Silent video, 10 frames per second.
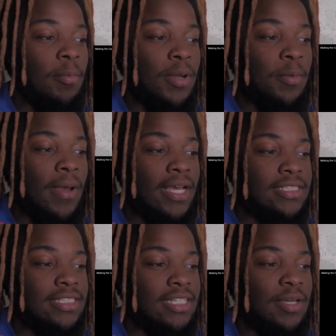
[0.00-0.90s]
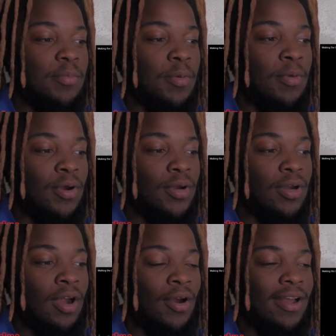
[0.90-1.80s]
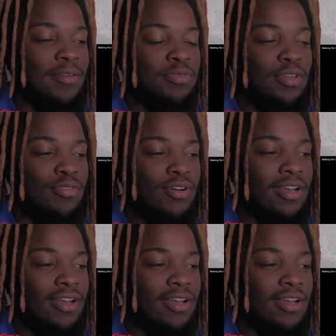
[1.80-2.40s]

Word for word: better passing, him or Bird? All right, what the fuck,